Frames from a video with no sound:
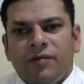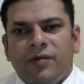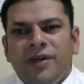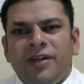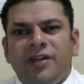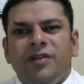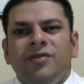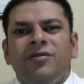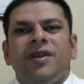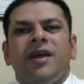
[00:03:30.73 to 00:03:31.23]
We
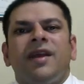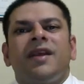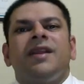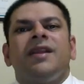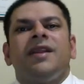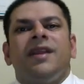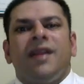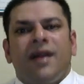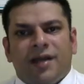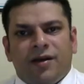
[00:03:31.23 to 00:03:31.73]
do like
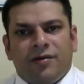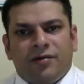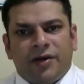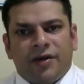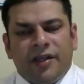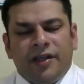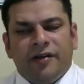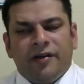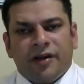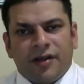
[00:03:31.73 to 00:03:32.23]
clockwork
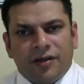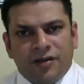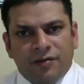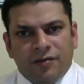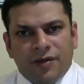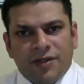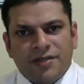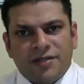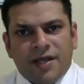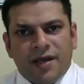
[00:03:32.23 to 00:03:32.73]
here at
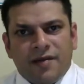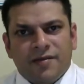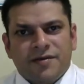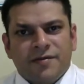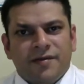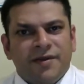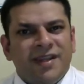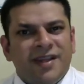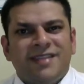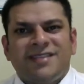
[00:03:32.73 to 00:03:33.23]
Global
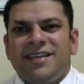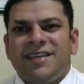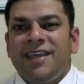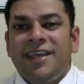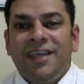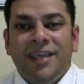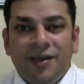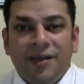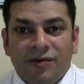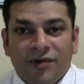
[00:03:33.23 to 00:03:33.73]
Establishment. That's
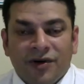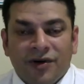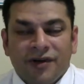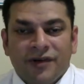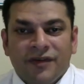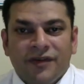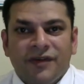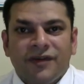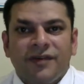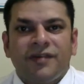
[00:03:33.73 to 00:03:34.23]

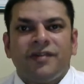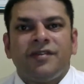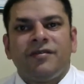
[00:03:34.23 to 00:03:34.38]
keywords.